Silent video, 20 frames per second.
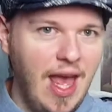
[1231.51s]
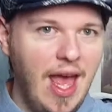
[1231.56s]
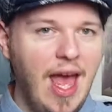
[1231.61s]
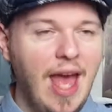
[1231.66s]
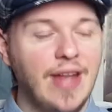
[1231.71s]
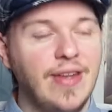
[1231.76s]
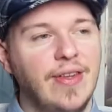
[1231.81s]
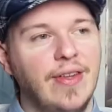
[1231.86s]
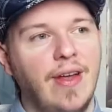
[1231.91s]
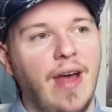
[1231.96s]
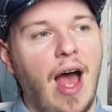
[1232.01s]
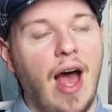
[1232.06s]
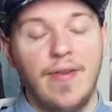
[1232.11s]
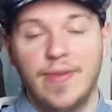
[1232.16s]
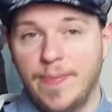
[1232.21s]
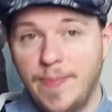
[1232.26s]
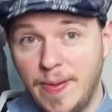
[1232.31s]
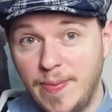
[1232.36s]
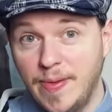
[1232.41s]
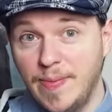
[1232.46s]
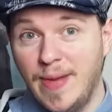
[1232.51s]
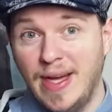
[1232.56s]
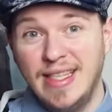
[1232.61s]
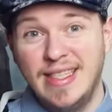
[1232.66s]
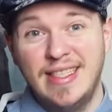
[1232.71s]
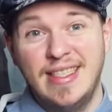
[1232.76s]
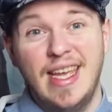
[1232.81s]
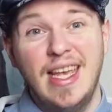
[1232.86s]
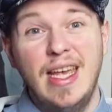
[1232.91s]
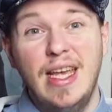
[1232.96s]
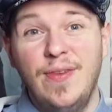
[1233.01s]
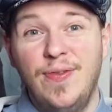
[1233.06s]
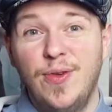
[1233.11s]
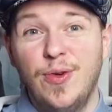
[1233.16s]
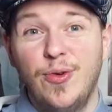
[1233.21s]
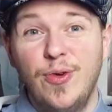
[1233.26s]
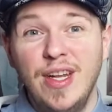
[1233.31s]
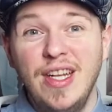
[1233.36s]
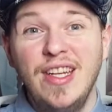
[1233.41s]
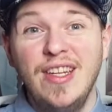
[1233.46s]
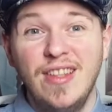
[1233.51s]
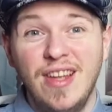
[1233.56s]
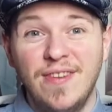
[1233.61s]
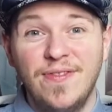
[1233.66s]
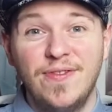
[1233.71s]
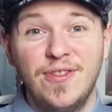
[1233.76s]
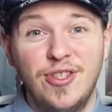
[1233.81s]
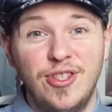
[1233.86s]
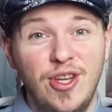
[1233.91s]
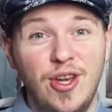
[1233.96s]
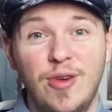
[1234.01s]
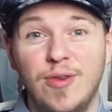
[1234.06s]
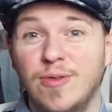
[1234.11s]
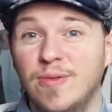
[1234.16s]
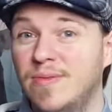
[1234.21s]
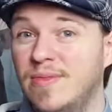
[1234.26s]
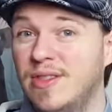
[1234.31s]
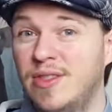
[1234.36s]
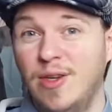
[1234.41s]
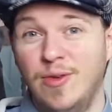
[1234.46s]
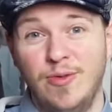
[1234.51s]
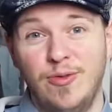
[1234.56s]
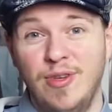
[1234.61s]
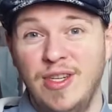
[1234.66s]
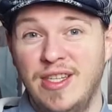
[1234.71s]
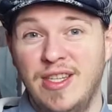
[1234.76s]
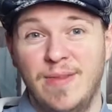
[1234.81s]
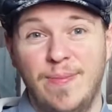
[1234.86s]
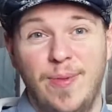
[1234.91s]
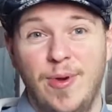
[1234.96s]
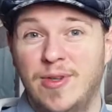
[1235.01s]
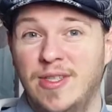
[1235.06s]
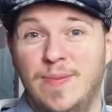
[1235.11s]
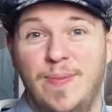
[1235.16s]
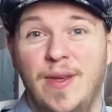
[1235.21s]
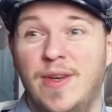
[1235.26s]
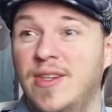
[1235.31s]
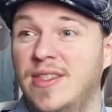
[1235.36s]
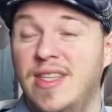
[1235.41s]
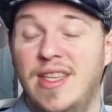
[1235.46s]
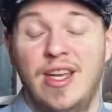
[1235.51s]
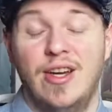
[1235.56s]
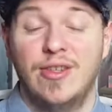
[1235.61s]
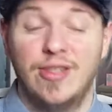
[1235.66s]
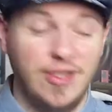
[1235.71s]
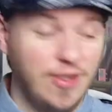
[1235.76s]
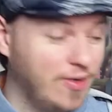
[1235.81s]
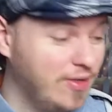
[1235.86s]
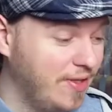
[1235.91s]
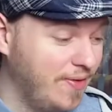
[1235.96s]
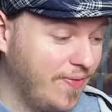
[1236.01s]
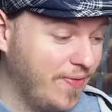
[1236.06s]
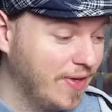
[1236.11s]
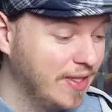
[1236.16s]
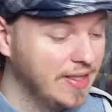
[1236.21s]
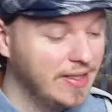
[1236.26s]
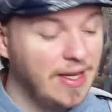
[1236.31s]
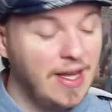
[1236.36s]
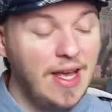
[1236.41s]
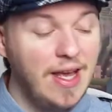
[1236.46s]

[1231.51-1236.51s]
And other people might say, if you really love the show, don't read the books because they're so different.